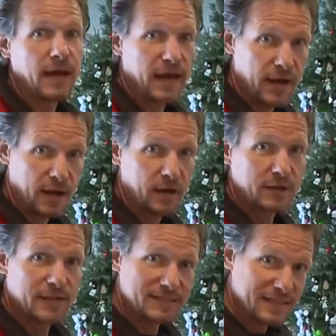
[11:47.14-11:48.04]
air
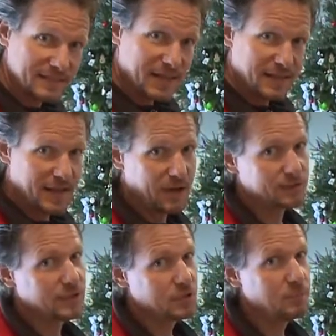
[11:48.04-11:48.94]
that's inside the
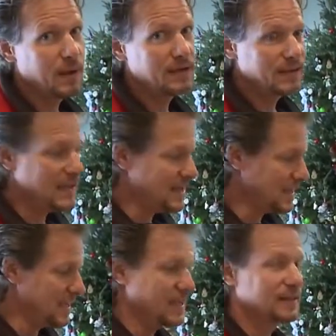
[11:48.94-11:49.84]
house that you paid to
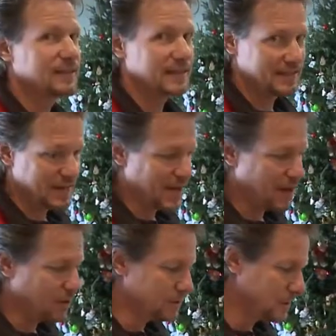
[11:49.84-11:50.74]
heat leaked
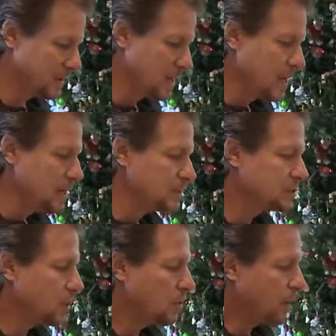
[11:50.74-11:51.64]
out.
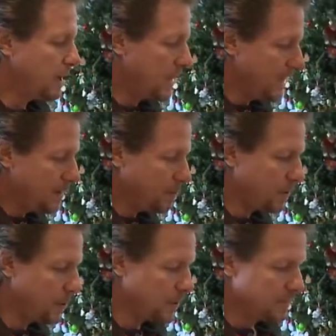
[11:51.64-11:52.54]
So A
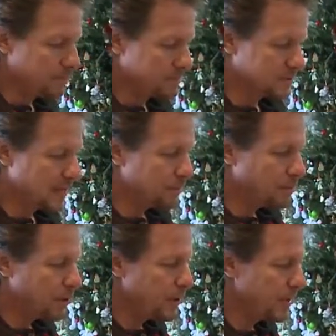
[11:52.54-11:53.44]
priority. Second
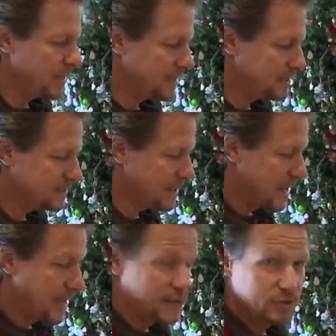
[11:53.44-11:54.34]
priority is,
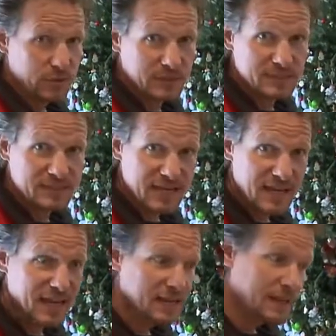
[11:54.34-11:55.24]
as you can
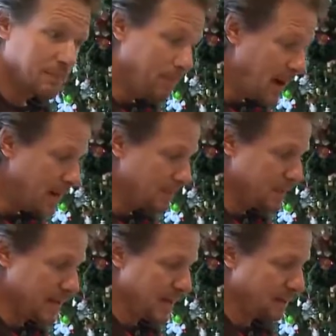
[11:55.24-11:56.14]
see, the bottom
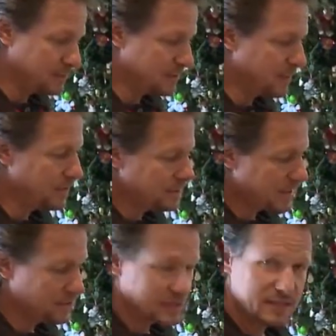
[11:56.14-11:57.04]
of the house. Now this
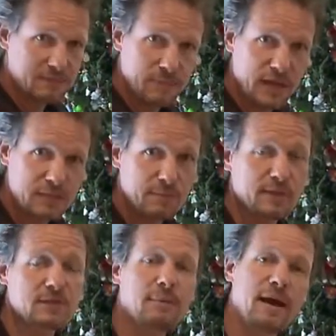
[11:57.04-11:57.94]
house has a
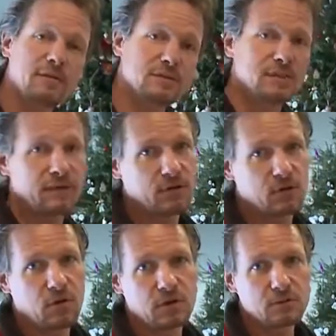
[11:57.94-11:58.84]
basement, some houses have a
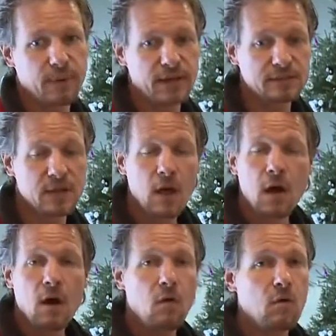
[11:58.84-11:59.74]
crawl space,
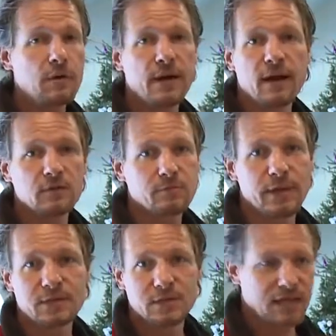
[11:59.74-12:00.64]
or the house
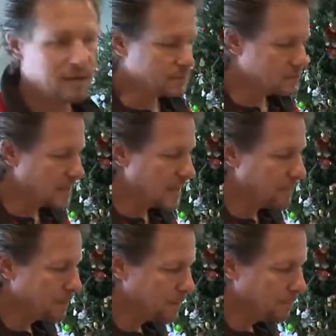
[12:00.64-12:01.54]
may just a
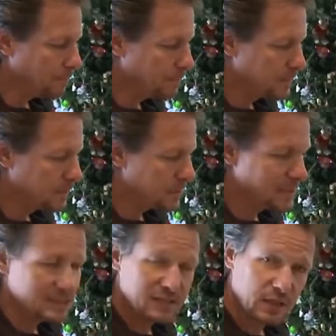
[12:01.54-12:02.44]
slab, but the
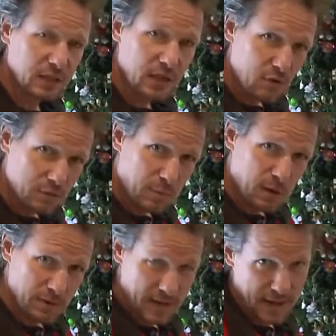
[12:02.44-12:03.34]
leaks at the lowest
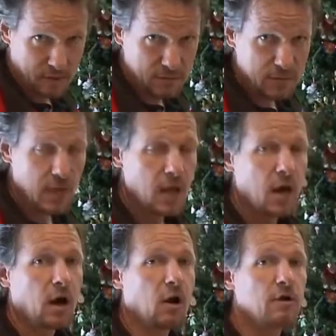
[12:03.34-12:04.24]
part of the house
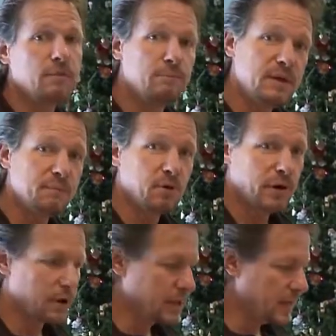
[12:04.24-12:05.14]
are the B
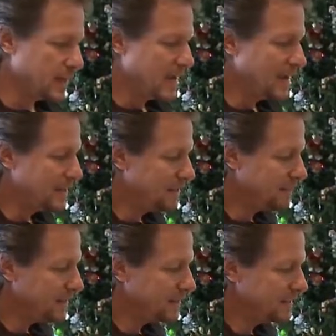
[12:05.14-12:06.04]
priority, and then
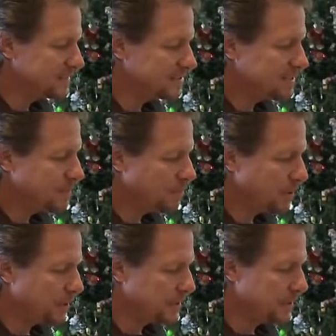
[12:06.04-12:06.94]
finally C
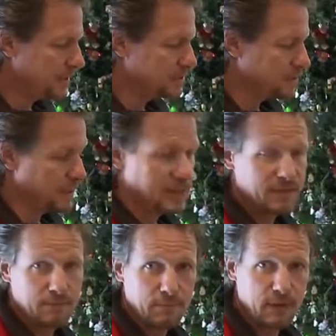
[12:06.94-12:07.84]
priority leaks are in
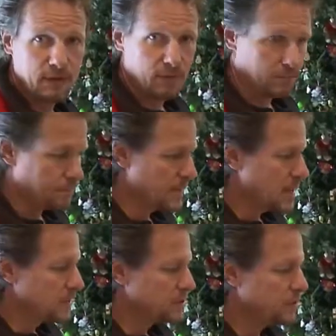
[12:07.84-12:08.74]
the middle.
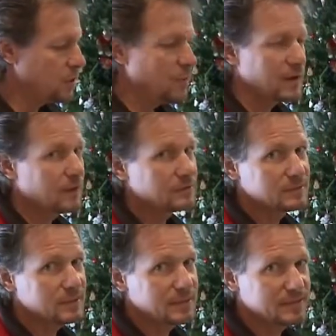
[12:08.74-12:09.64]
So you don't want to go
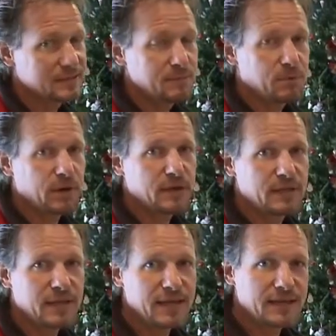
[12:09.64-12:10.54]
sealing C priority
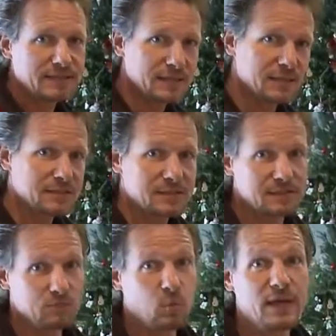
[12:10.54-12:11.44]
leaks and
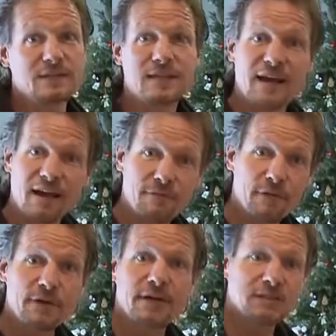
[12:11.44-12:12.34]
waste that
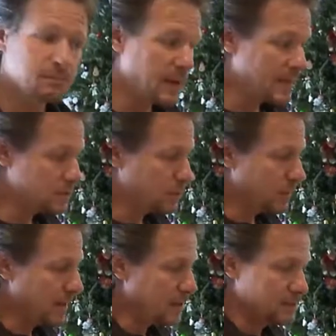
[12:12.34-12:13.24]
effort and expense
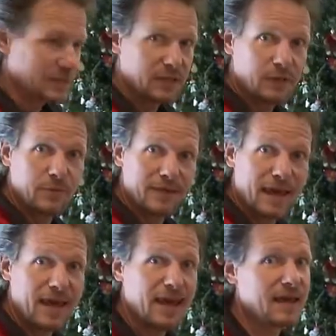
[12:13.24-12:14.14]
without dealing with
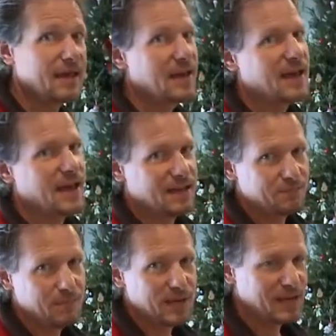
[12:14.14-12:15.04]
A
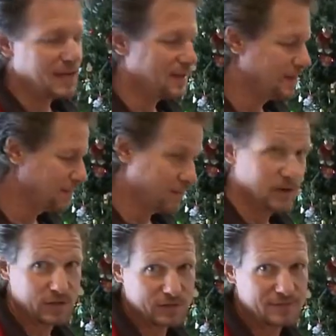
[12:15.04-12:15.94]
and B
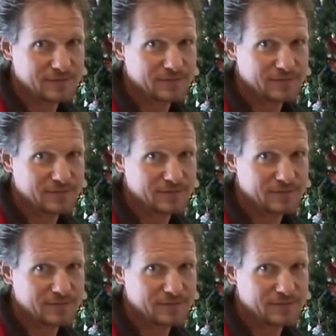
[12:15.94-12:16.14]
first.